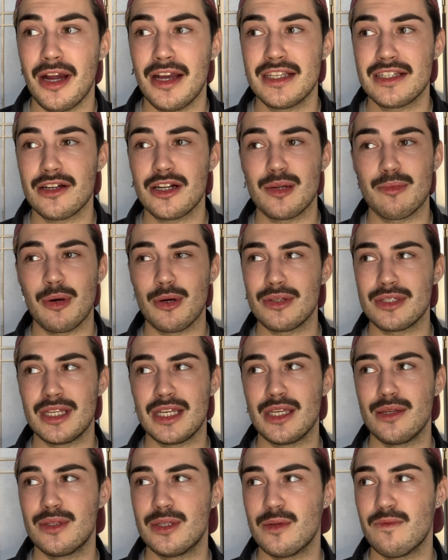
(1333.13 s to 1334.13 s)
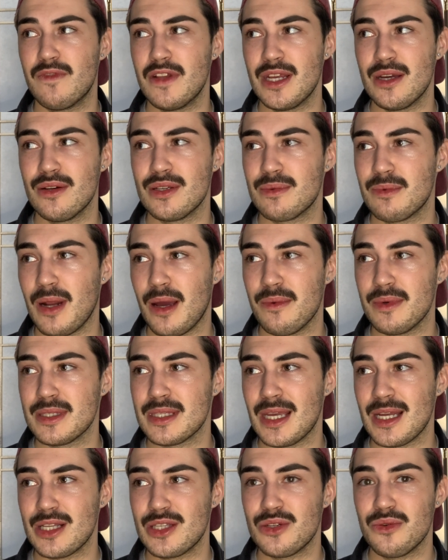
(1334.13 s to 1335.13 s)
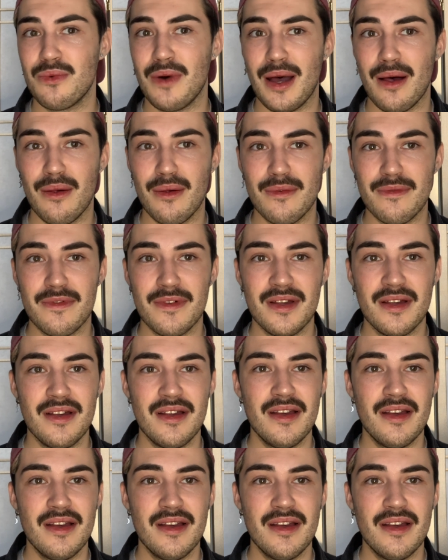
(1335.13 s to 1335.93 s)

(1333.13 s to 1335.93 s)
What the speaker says: I started posting YouTube videos when I was, like, 12.